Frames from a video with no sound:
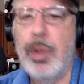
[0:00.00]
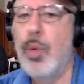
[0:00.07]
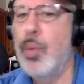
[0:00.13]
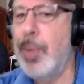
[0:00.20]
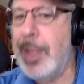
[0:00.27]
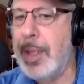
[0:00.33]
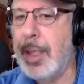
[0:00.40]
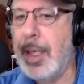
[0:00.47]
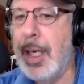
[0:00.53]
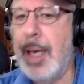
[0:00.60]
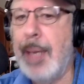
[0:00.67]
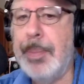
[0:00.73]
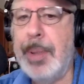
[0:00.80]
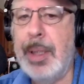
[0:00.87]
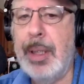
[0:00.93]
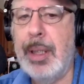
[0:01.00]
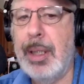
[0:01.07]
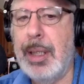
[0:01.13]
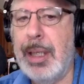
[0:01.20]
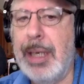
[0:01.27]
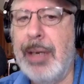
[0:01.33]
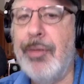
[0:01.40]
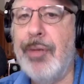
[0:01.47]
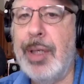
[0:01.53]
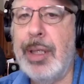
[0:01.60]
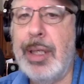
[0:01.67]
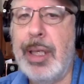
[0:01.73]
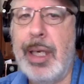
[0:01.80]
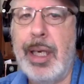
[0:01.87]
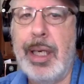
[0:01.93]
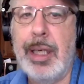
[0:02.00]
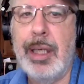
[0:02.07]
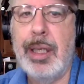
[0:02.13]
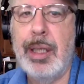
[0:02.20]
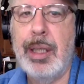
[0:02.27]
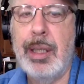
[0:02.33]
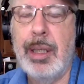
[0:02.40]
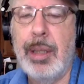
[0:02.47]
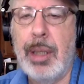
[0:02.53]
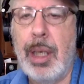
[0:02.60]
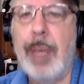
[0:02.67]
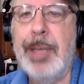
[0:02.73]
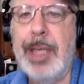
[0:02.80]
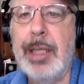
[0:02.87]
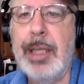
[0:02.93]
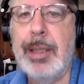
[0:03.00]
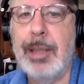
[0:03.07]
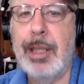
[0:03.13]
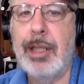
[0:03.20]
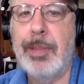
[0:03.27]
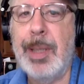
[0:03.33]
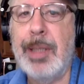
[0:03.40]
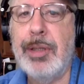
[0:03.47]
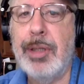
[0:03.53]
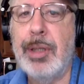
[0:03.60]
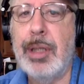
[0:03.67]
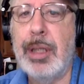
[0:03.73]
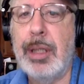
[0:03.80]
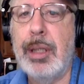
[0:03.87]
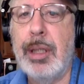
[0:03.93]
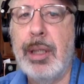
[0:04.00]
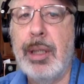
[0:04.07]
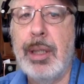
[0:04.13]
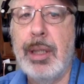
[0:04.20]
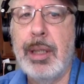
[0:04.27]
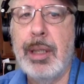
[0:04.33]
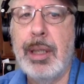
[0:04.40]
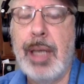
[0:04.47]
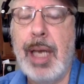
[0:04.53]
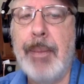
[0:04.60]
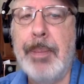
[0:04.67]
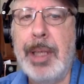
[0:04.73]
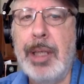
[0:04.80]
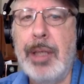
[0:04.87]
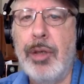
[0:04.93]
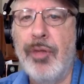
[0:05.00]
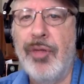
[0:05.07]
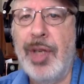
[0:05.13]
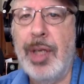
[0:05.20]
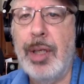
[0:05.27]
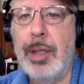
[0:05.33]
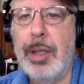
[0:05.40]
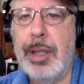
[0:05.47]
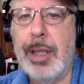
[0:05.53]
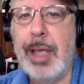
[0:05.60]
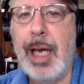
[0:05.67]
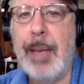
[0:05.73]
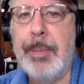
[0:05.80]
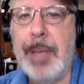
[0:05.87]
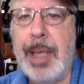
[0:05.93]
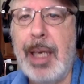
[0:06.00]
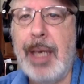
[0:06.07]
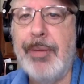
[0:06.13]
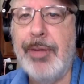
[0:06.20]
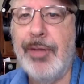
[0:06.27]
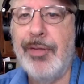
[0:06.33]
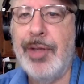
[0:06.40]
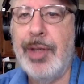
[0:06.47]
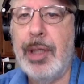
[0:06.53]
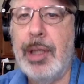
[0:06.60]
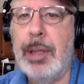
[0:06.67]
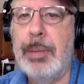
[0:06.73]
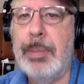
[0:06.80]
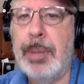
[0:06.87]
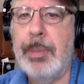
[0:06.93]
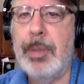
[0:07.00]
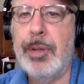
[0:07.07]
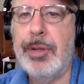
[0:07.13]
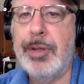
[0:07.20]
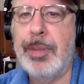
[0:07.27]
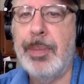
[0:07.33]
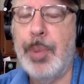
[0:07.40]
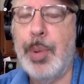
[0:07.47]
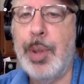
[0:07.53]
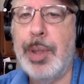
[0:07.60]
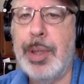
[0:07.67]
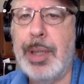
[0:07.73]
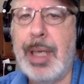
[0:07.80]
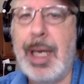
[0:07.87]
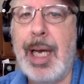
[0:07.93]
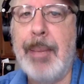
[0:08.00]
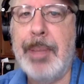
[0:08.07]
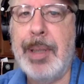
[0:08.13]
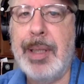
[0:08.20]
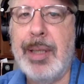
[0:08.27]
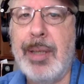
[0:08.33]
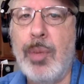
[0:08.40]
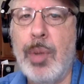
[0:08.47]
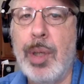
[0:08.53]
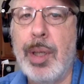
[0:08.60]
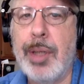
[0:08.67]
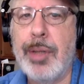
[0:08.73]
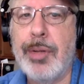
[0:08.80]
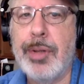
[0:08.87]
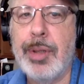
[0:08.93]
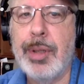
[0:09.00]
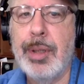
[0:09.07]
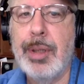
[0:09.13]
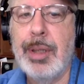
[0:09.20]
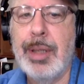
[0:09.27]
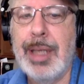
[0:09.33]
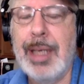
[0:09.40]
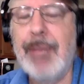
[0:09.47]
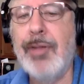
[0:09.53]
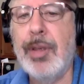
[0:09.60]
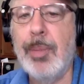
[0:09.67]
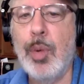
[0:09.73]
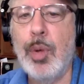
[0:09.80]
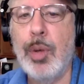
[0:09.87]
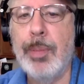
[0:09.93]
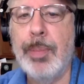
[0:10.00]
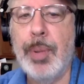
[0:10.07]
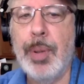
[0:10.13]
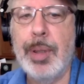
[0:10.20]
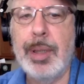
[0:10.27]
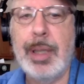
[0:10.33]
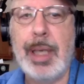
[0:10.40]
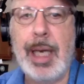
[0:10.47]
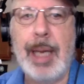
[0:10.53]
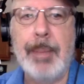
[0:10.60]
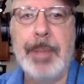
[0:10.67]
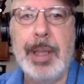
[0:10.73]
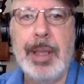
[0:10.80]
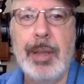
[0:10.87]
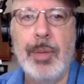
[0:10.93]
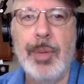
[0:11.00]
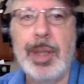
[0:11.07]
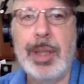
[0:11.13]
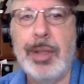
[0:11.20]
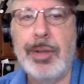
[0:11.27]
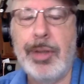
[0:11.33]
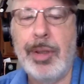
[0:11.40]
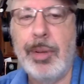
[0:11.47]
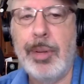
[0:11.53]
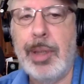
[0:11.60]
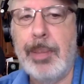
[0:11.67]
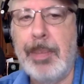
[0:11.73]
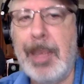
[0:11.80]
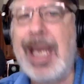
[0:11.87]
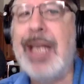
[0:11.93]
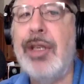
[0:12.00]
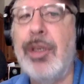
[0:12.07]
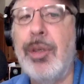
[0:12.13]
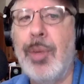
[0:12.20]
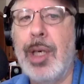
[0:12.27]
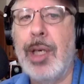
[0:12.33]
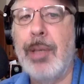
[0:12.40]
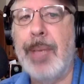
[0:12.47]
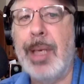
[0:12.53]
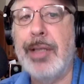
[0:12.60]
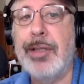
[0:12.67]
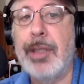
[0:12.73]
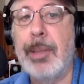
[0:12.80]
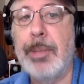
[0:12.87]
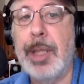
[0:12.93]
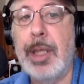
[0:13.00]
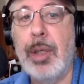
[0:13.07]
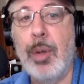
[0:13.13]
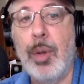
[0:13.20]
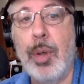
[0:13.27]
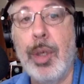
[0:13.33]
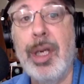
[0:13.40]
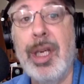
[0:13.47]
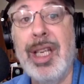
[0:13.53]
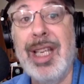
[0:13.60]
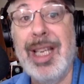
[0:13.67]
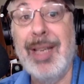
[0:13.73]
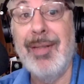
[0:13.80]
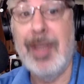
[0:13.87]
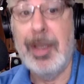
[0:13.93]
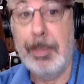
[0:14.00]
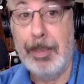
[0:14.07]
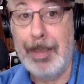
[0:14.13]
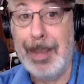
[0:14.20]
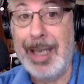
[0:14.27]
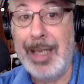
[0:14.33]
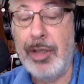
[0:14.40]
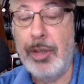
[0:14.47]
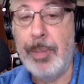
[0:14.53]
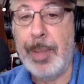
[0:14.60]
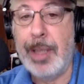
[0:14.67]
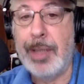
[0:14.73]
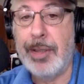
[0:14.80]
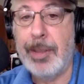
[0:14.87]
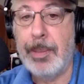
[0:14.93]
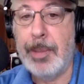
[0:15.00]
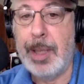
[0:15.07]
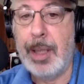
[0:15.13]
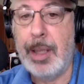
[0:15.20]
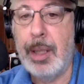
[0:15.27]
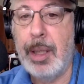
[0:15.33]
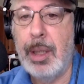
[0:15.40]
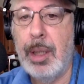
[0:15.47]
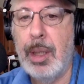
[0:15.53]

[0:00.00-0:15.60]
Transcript: Read copy every day. I mean, especially copy in your field and copy out of your field, but most important, copy that works. Even more important, copy that reaches you that made you want to buy something or even made you buy something,